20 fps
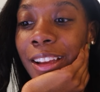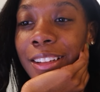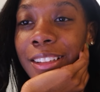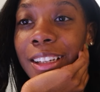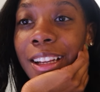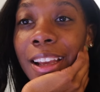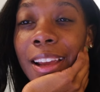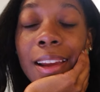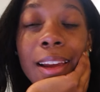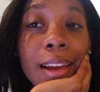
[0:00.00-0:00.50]

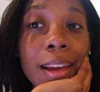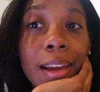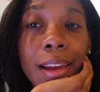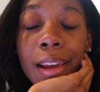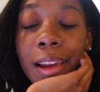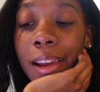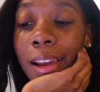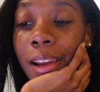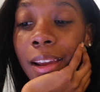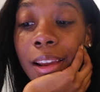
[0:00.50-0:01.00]

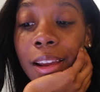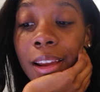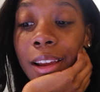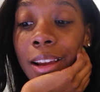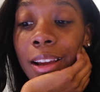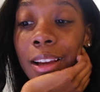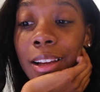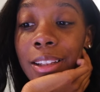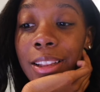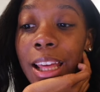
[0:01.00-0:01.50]

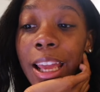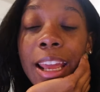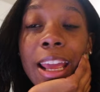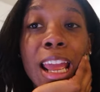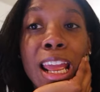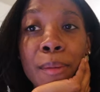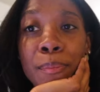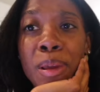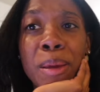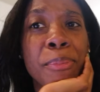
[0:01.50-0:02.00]
Dang. They
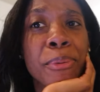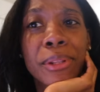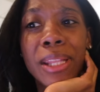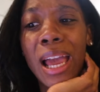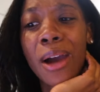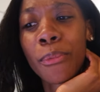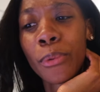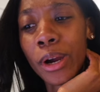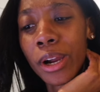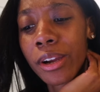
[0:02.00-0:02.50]
hate people
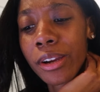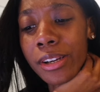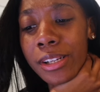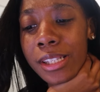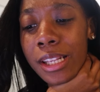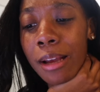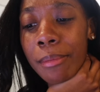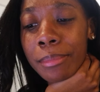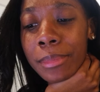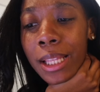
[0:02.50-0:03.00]
that work or
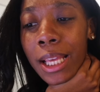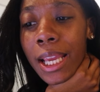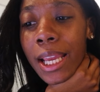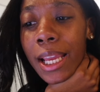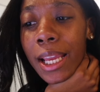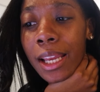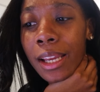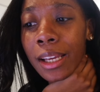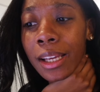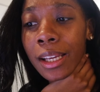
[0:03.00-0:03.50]

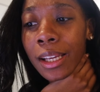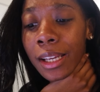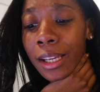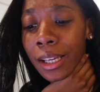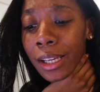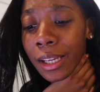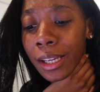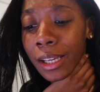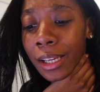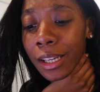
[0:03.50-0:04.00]
something?
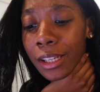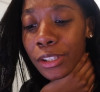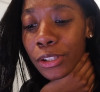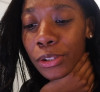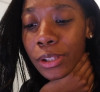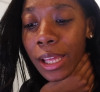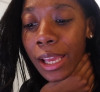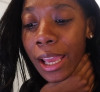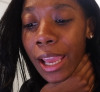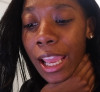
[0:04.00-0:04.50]
Do
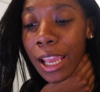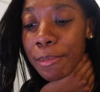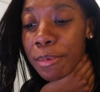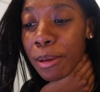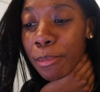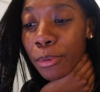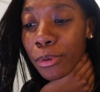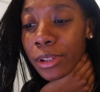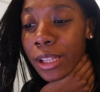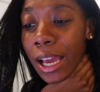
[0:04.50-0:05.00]
they hate
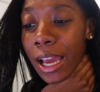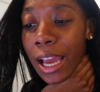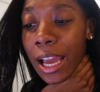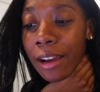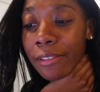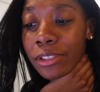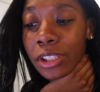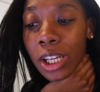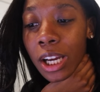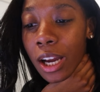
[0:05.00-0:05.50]
people that
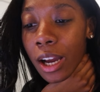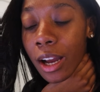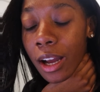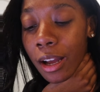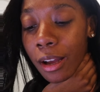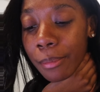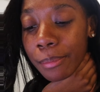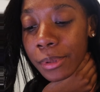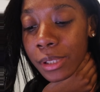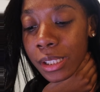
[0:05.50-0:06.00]
have
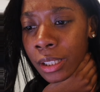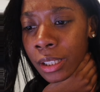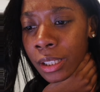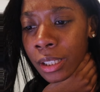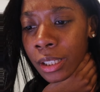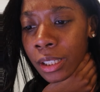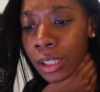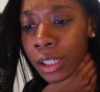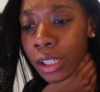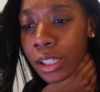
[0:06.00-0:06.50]
jobs?
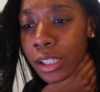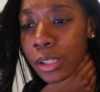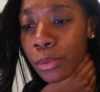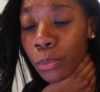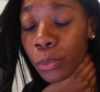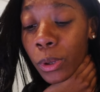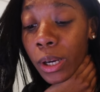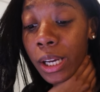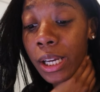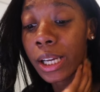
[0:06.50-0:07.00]
Because
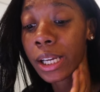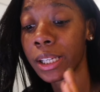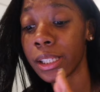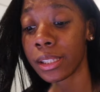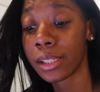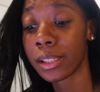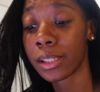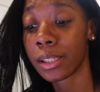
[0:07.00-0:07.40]
what?